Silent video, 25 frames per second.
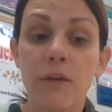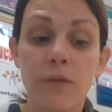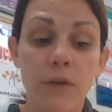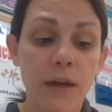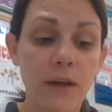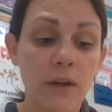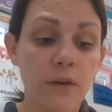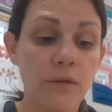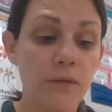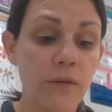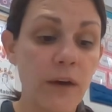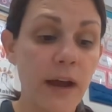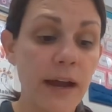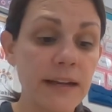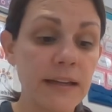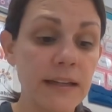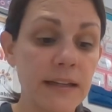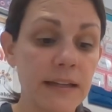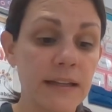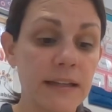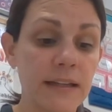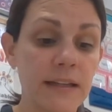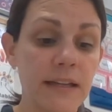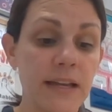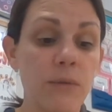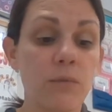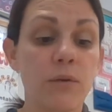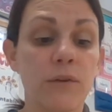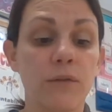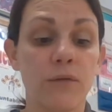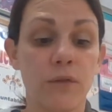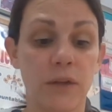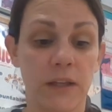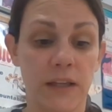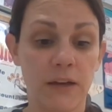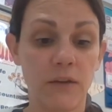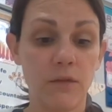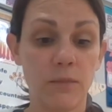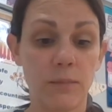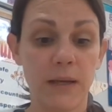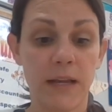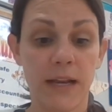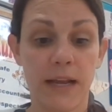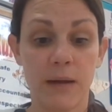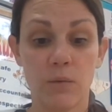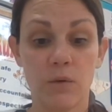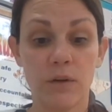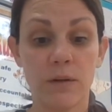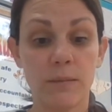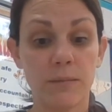I could find it and they would forgive me and
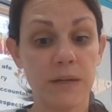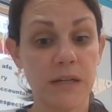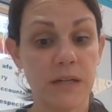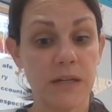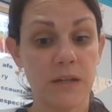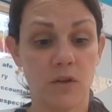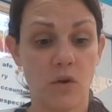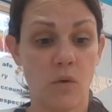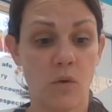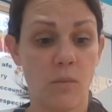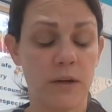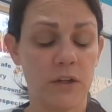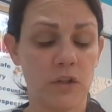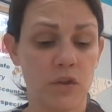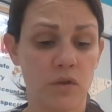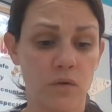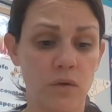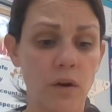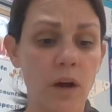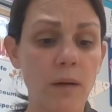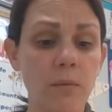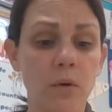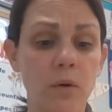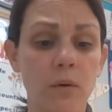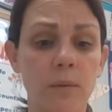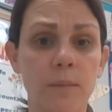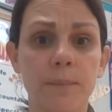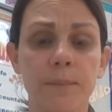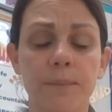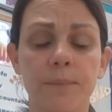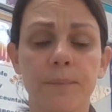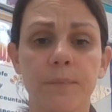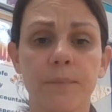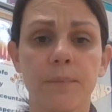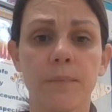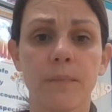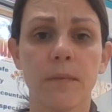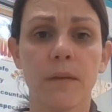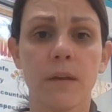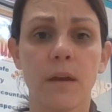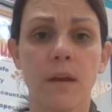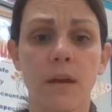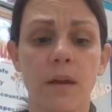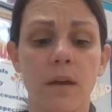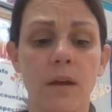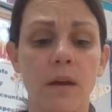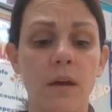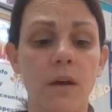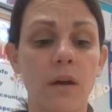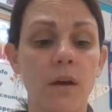I wouldn't be in so much trouble.
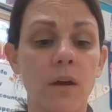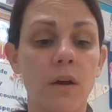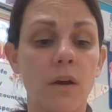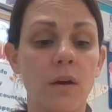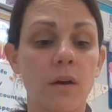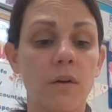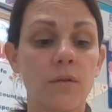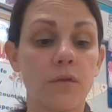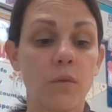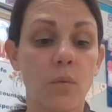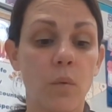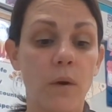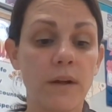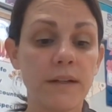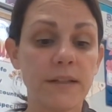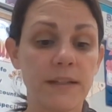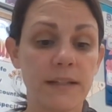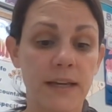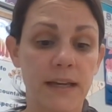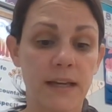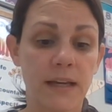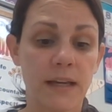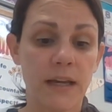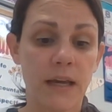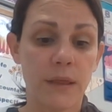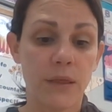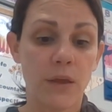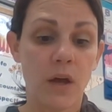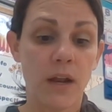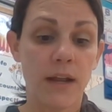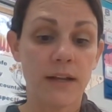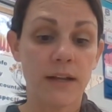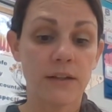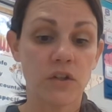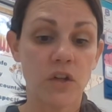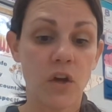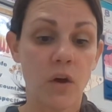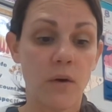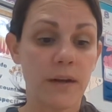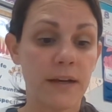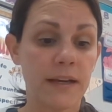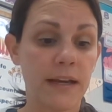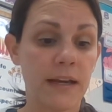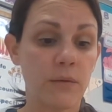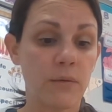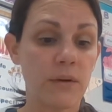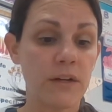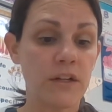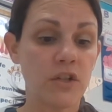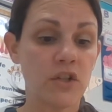For 1 second I thought I saw it and
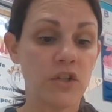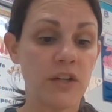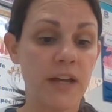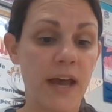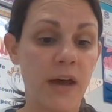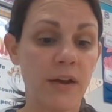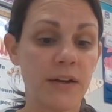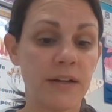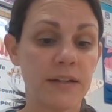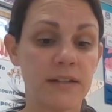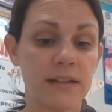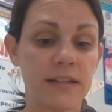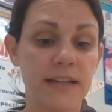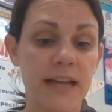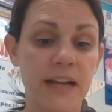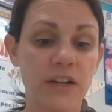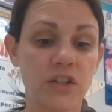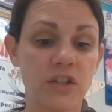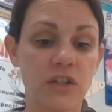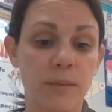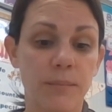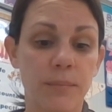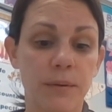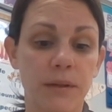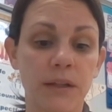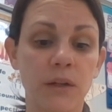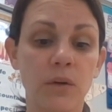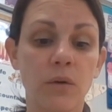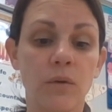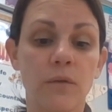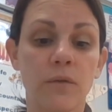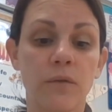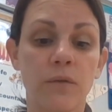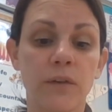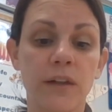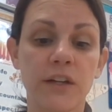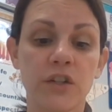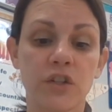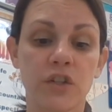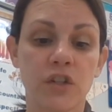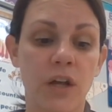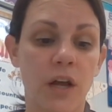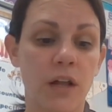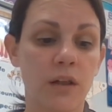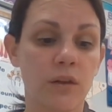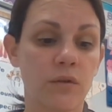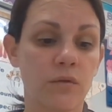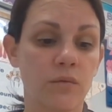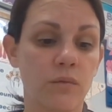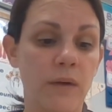I reached down and snatched up a little
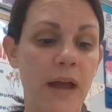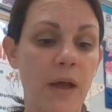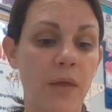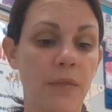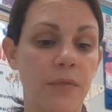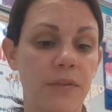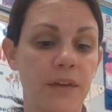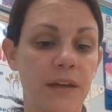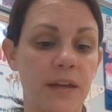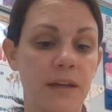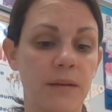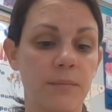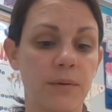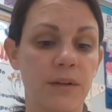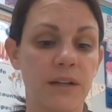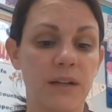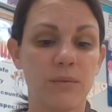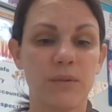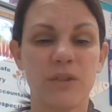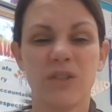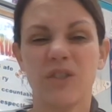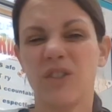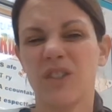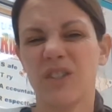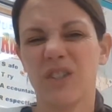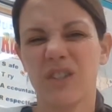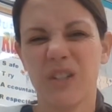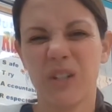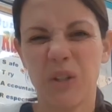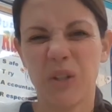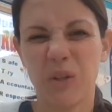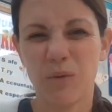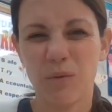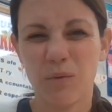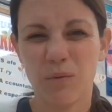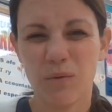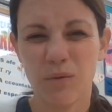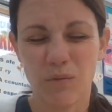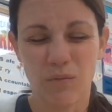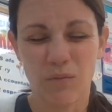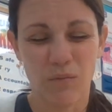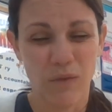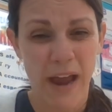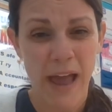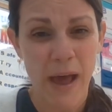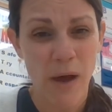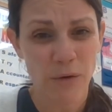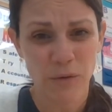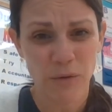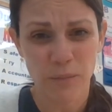flesh-colored round thing, but it was just a used
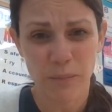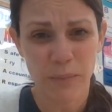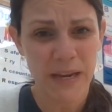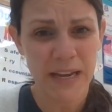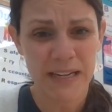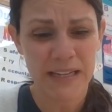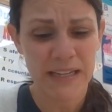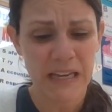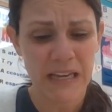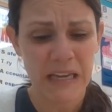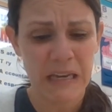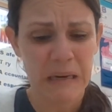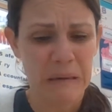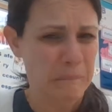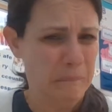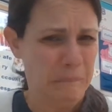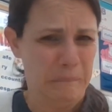round Band-Aid.